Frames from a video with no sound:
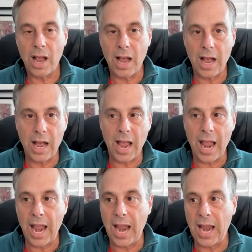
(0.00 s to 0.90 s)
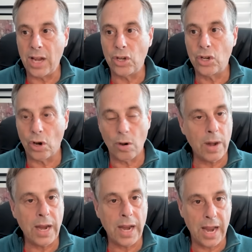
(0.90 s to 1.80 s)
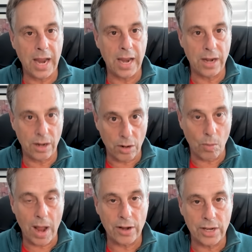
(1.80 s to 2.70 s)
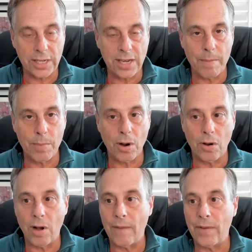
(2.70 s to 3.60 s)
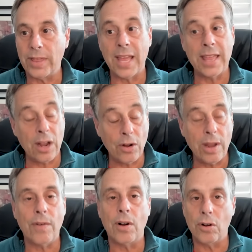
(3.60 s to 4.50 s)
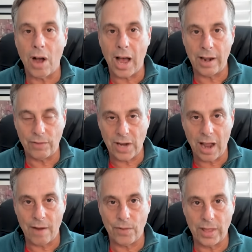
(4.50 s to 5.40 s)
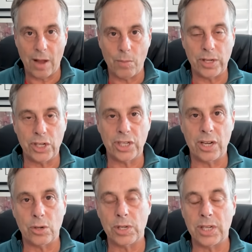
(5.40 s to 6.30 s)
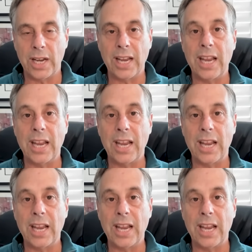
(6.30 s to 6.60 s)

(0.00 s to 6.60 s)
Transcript: uh, a jury in around December eleventh, and they leave a lot of time for that, which is interesting.